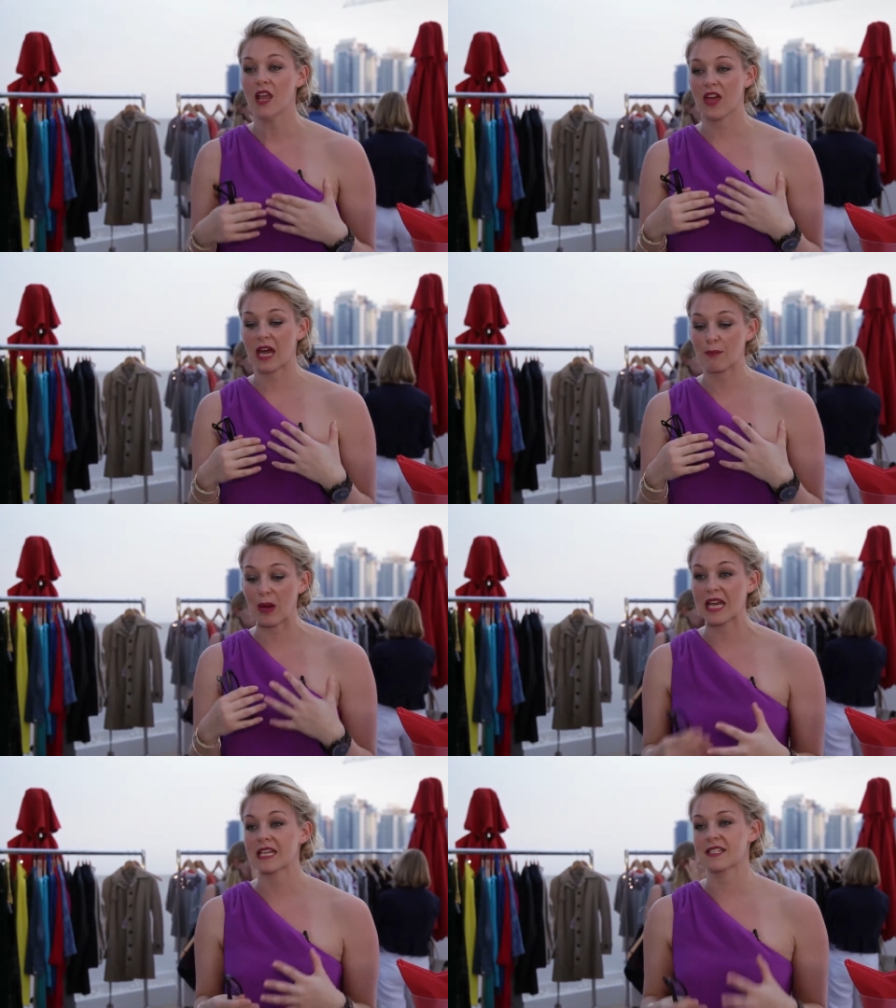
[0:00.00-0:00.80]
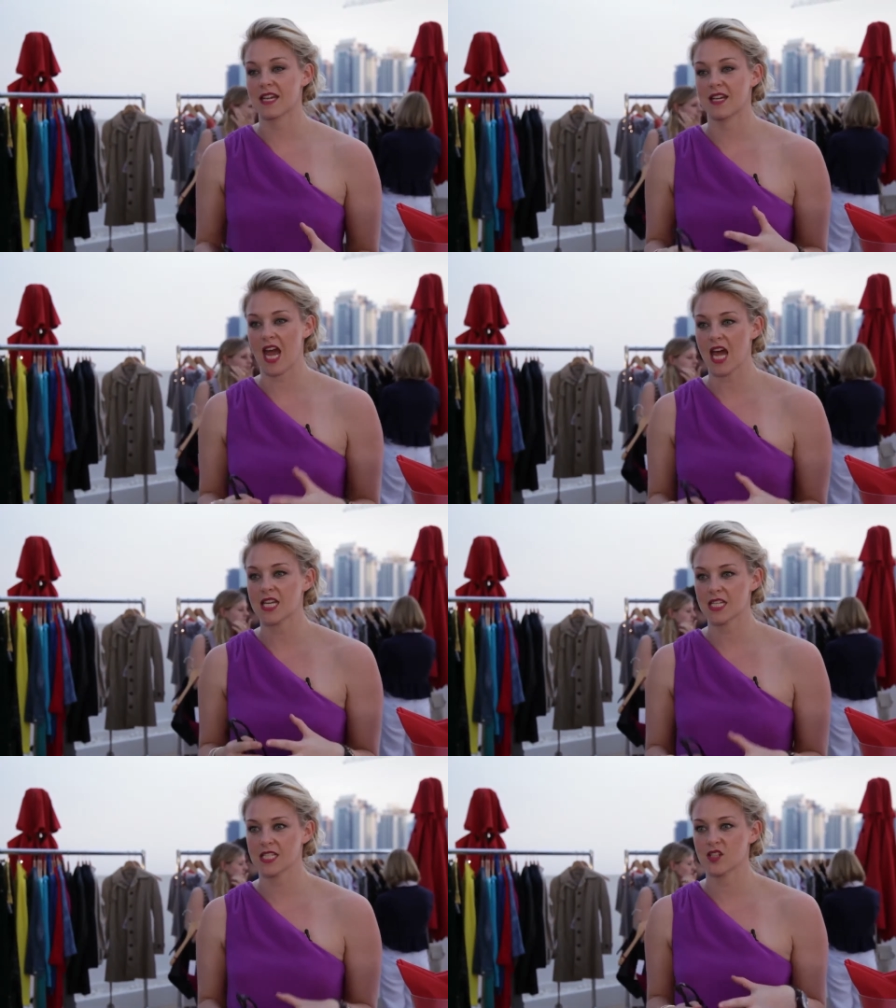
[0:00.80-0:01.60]
that buying
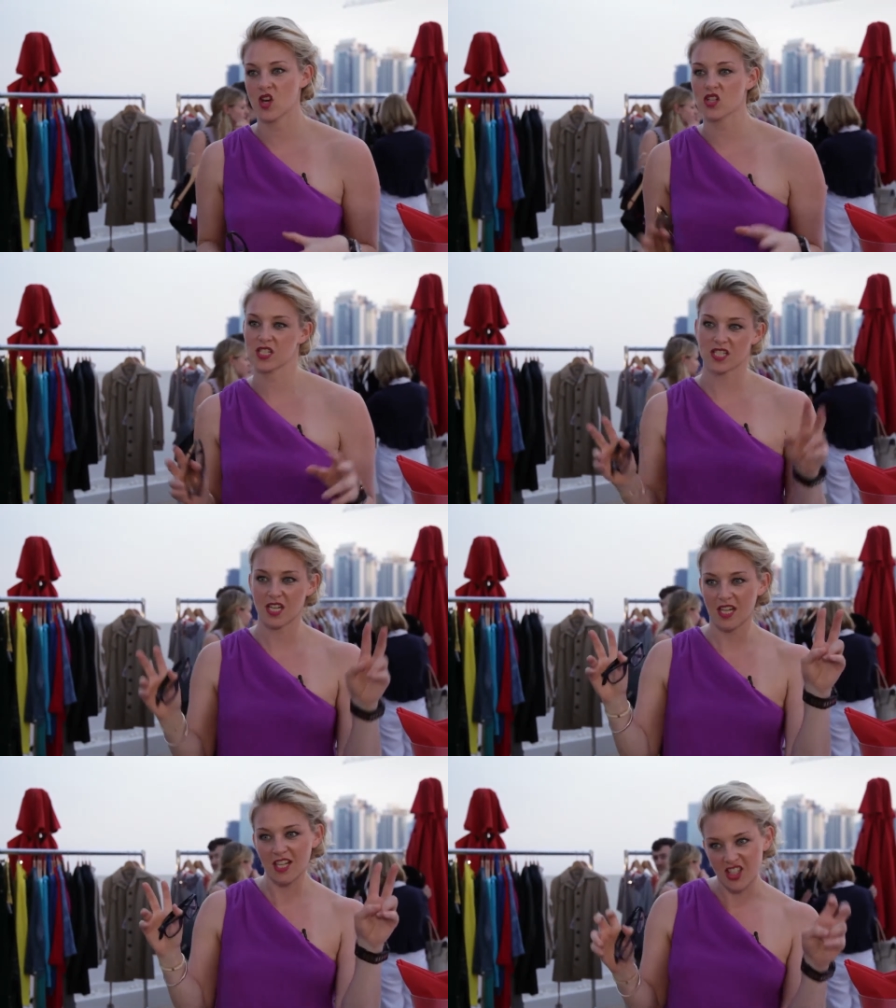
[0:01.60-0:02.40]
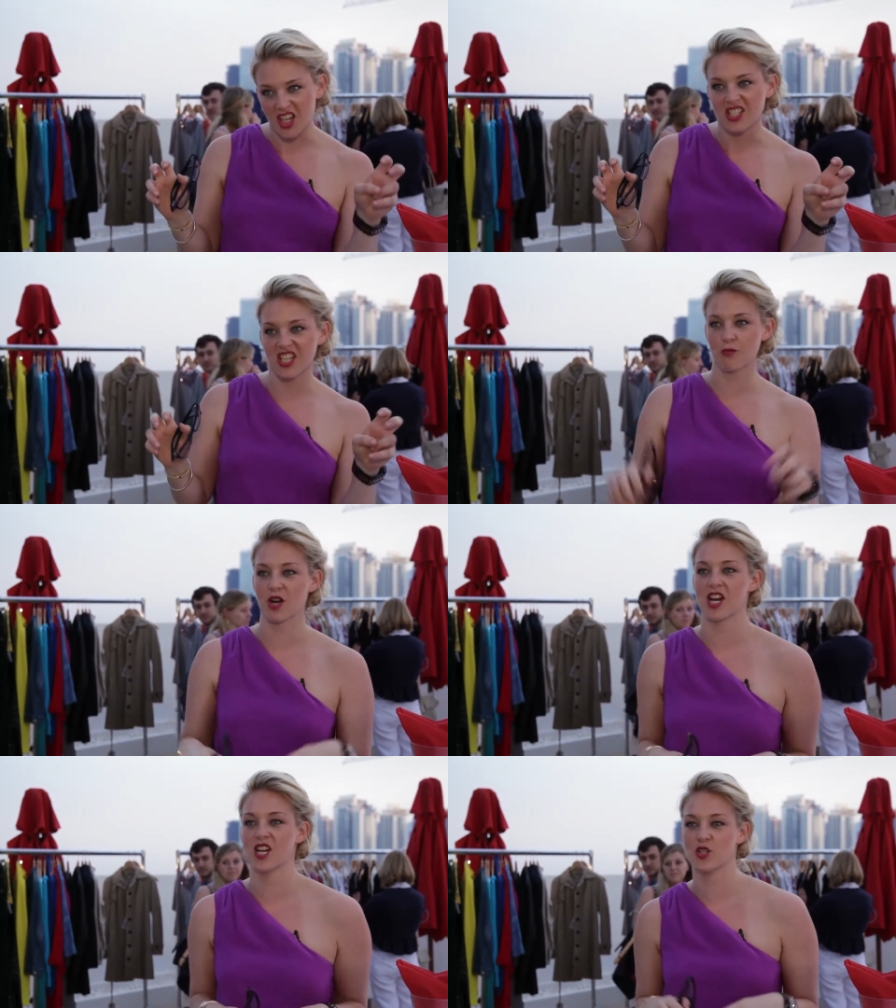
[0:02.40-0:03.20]
secondhand is not a dirty
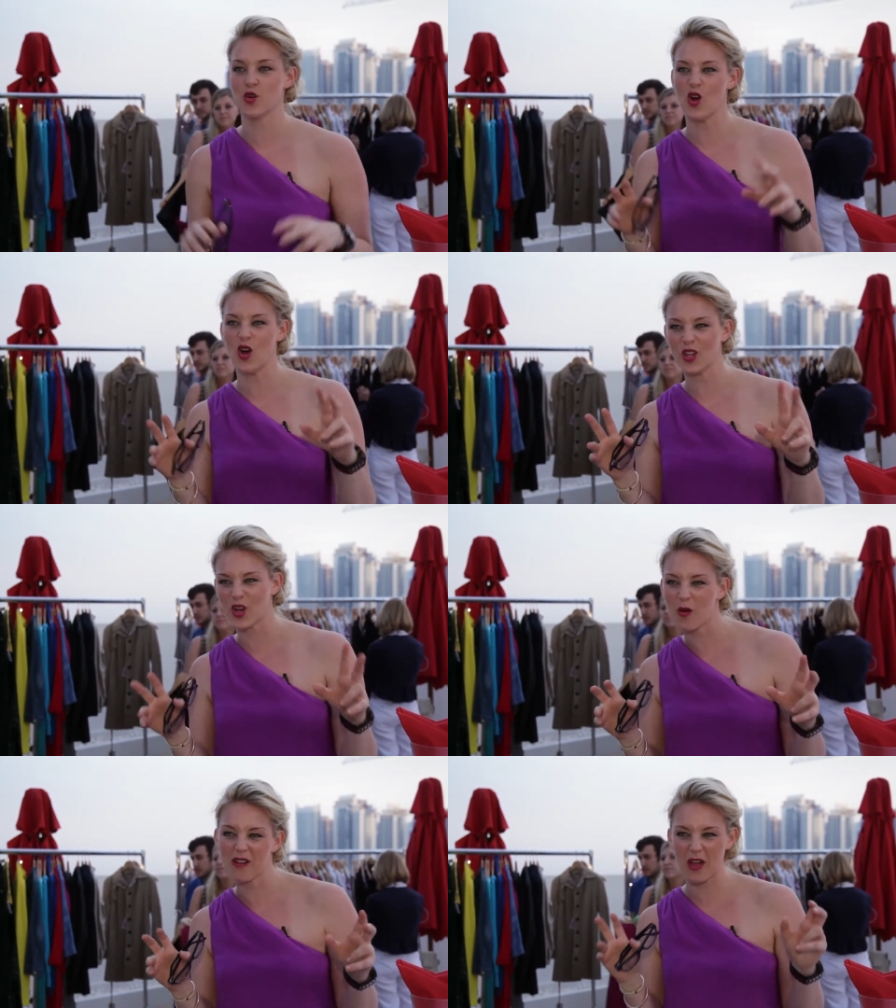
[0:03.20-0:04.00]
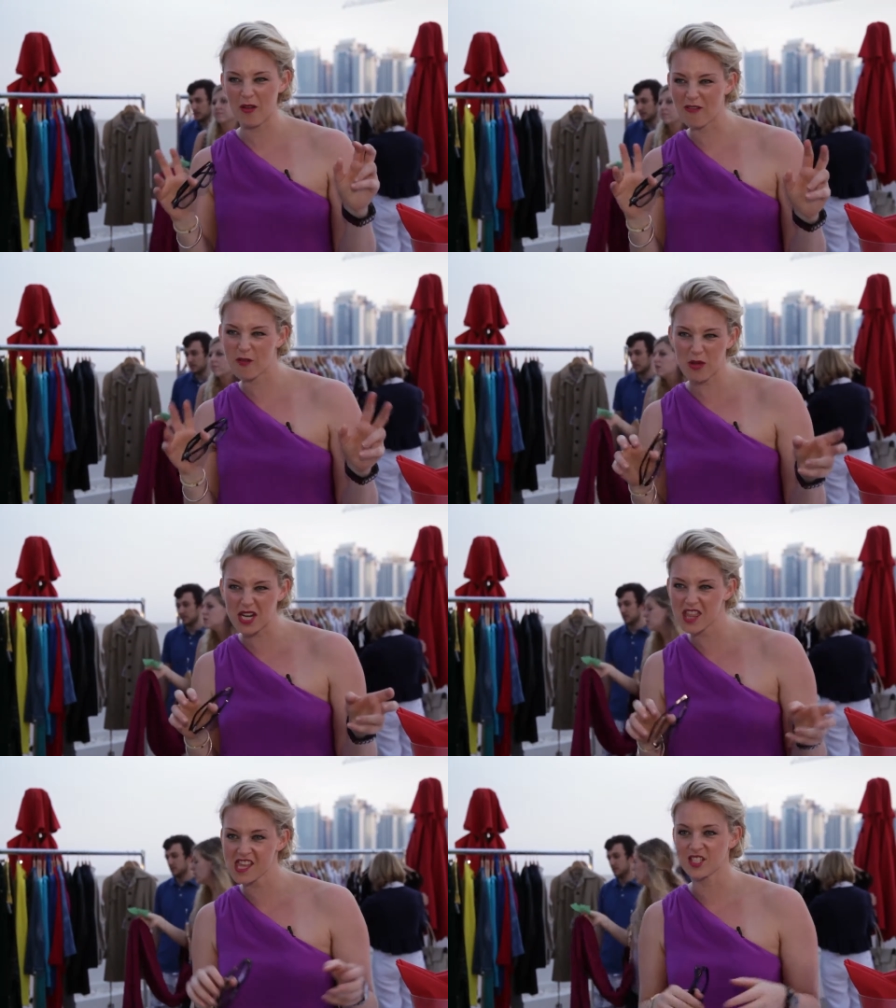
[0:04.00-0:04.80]
word or you know a, a
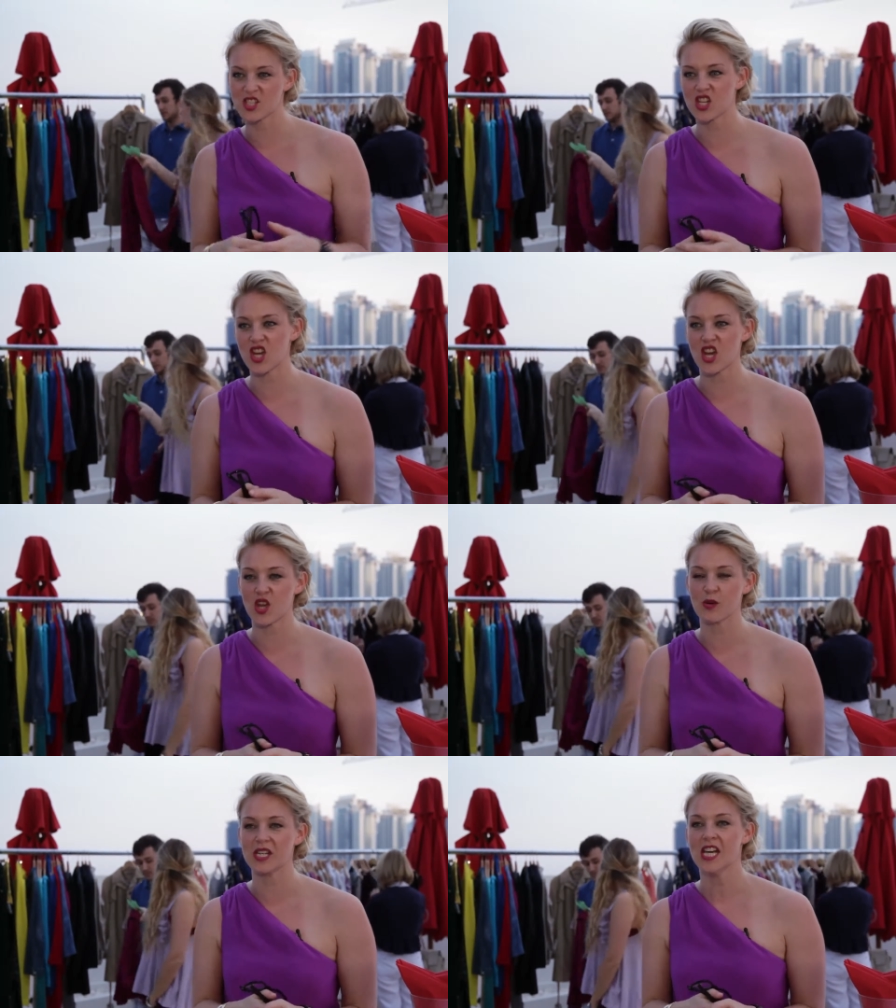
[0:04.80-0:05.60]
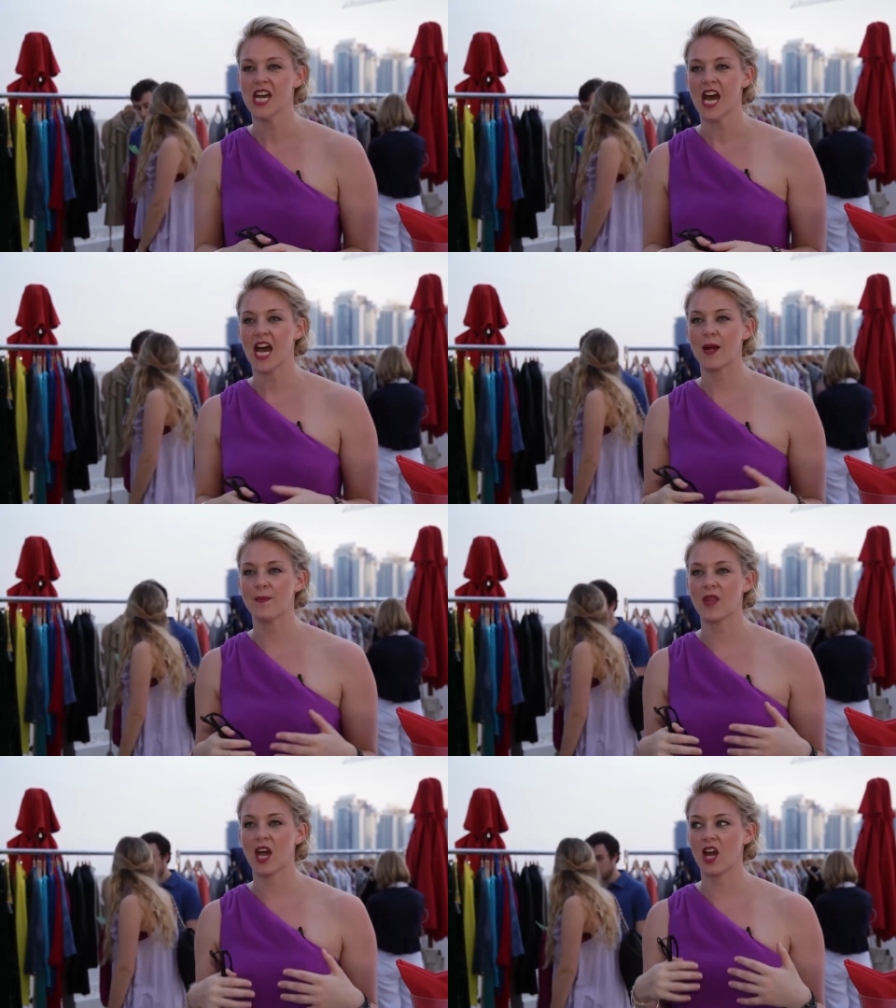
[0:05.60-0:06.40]
forbidden thing to do and
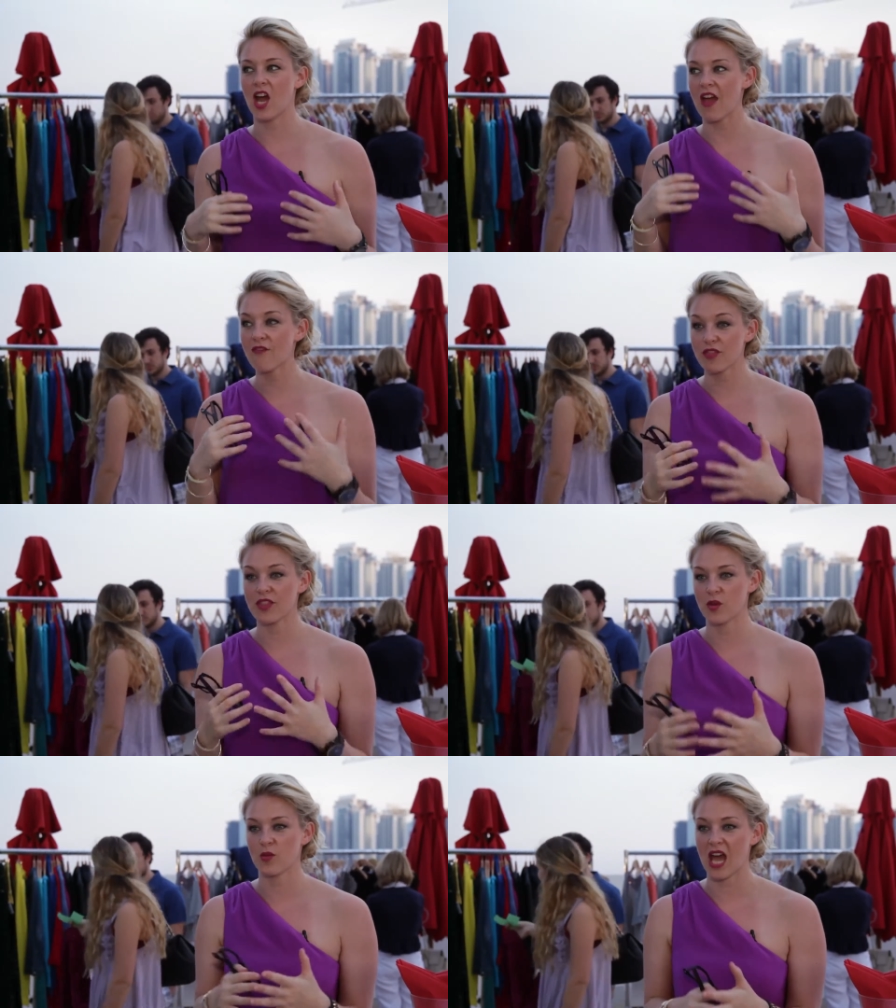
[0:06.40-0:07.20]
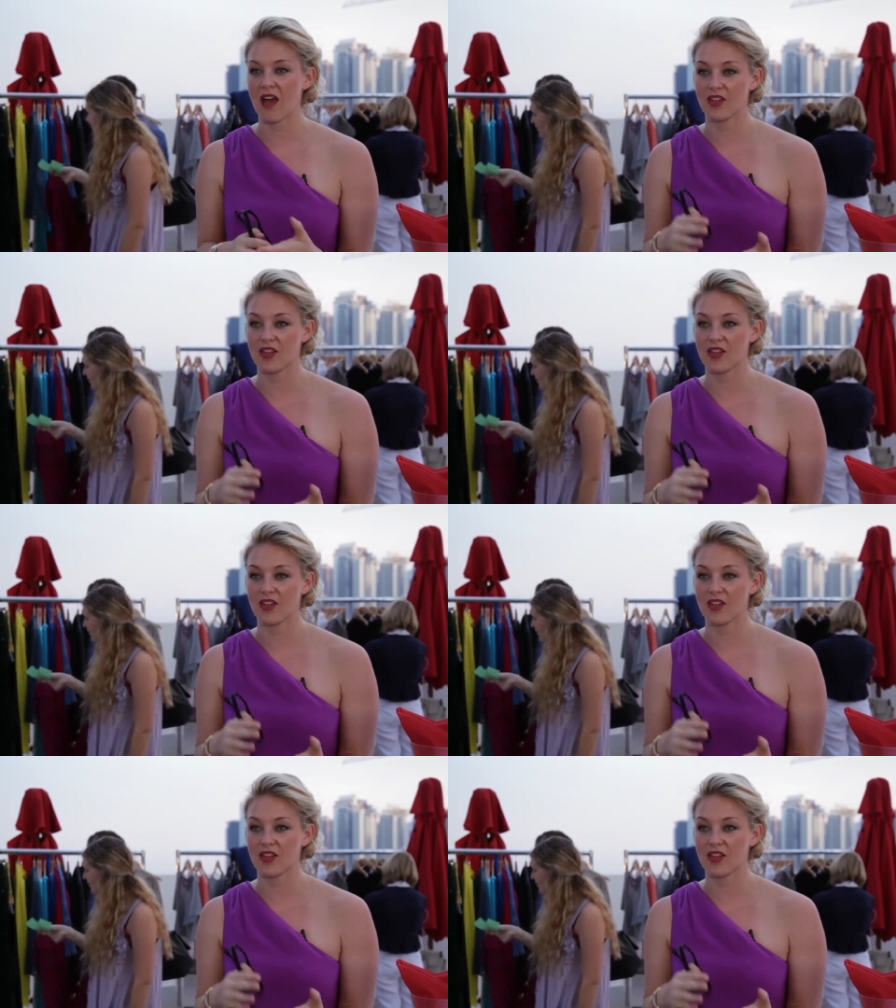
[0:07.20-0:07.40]
um, everything that we have